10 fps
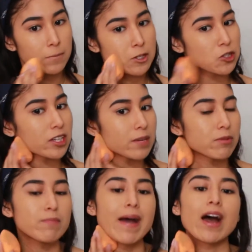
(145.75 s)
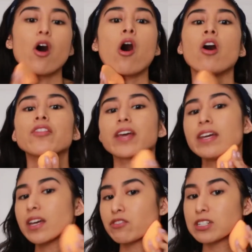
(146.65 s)
This should keep you matte all
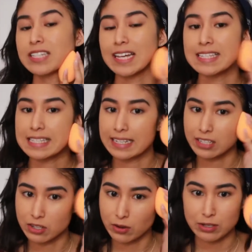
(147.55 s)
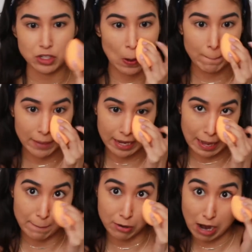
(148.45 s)
night if you're dancing, you know, and jumping
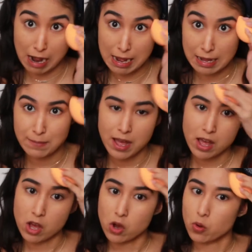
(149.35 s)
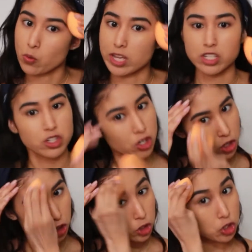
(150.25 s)
at prom, which
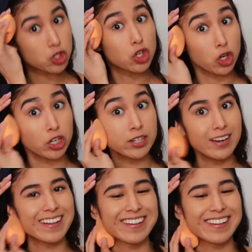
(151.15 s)
you should.